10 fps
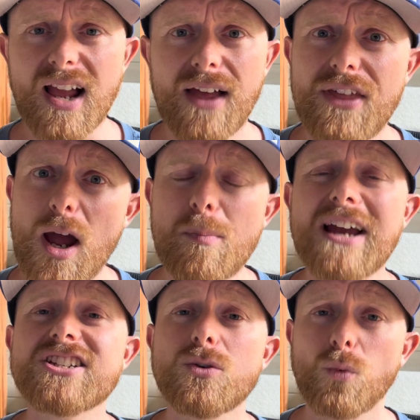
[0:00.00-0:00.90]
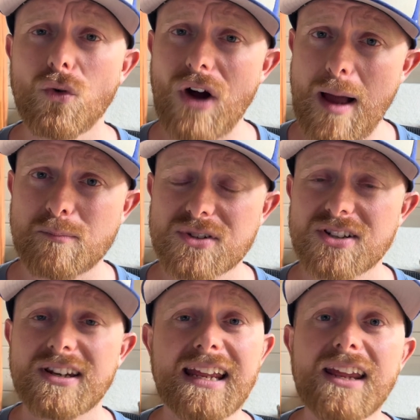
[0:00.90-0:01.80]
and they are based in
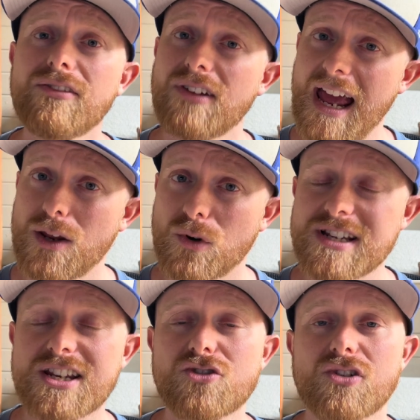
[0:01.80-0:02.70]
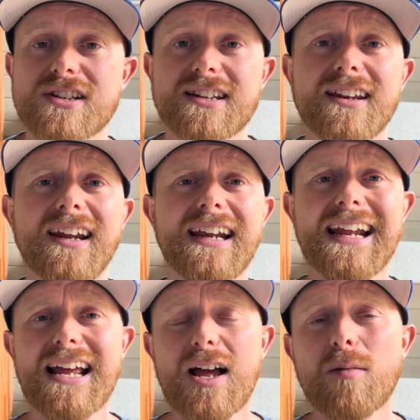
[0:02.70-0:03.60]
Wolverhampton, if anyone is interested.
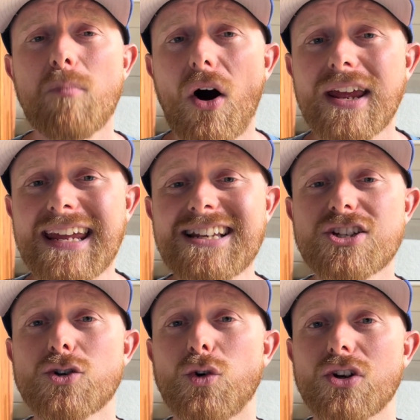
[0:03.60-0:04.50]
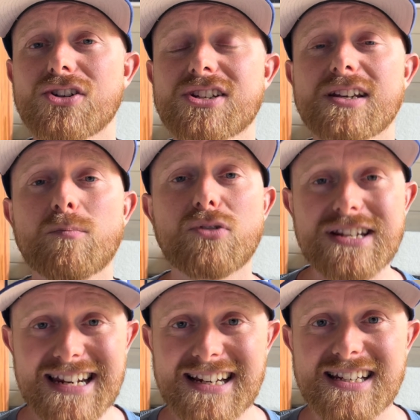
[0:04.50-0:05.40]
My installers
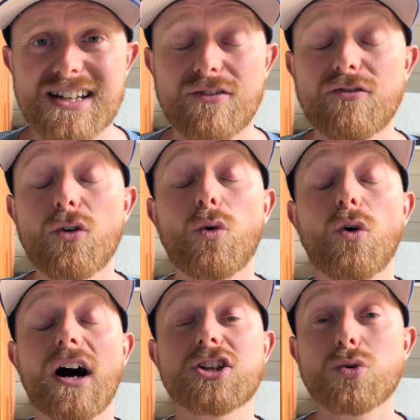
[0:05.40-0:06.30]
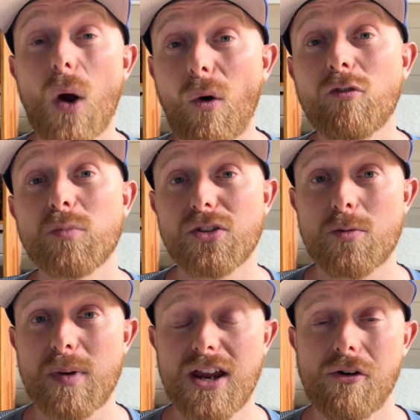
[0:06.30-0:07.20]
predicted for a
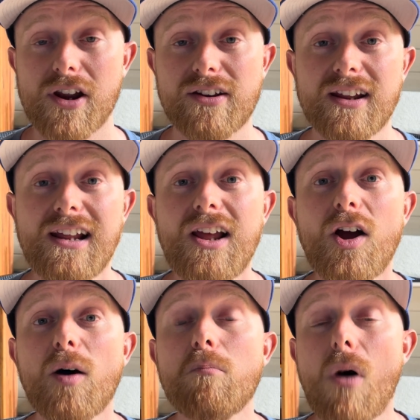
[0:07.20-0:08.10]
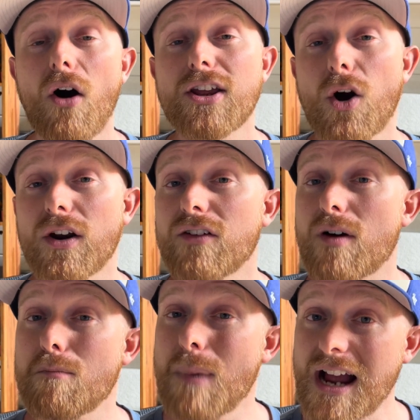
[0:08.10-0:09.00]
12-month period, my kind
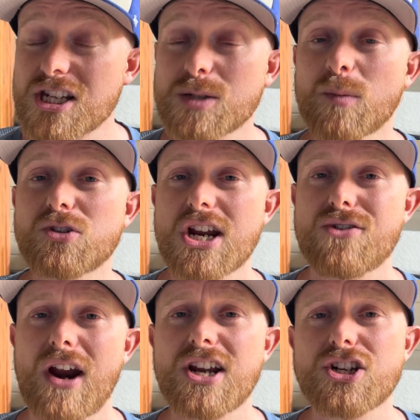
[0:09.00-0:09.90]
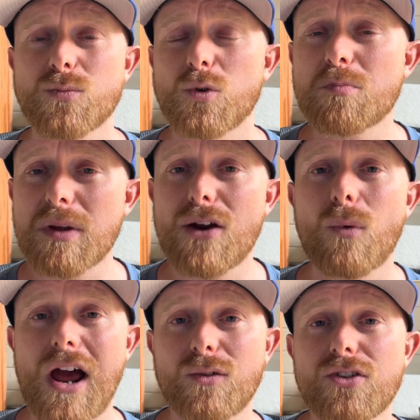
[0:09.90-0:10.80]
of maximum generation would be
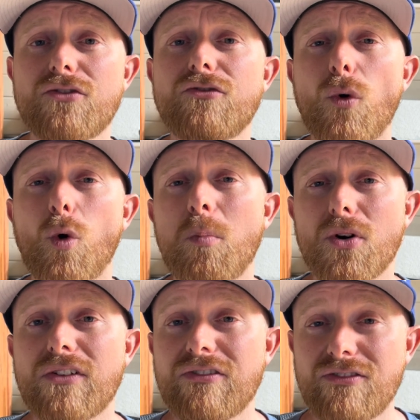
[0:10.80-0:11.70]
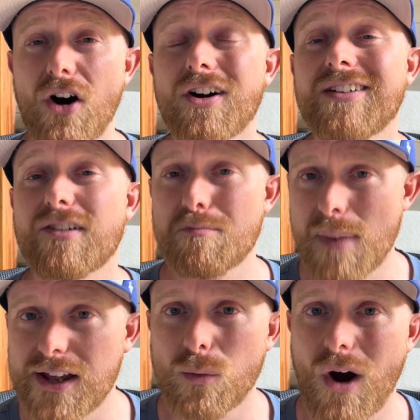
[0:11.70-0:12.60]
around the 4.5
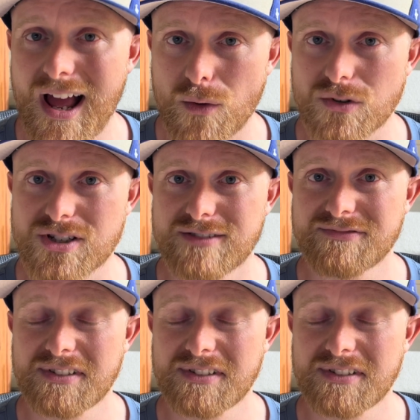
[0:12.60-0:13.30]
megawatt hours.